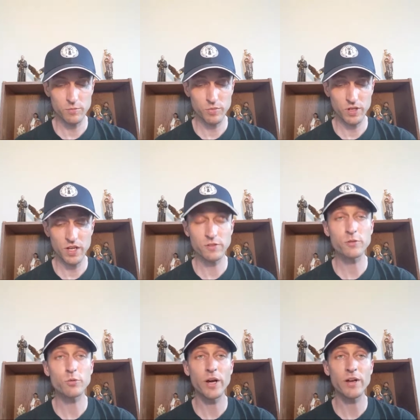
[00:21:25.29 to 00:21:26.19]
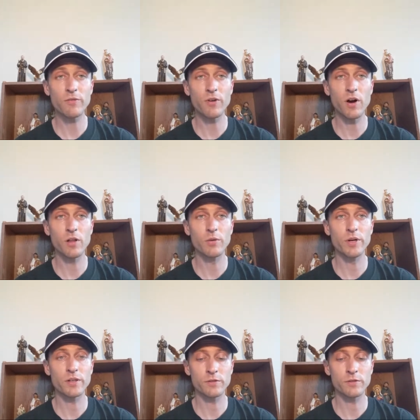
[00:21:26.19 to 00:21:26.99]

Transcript: but he has quite a following,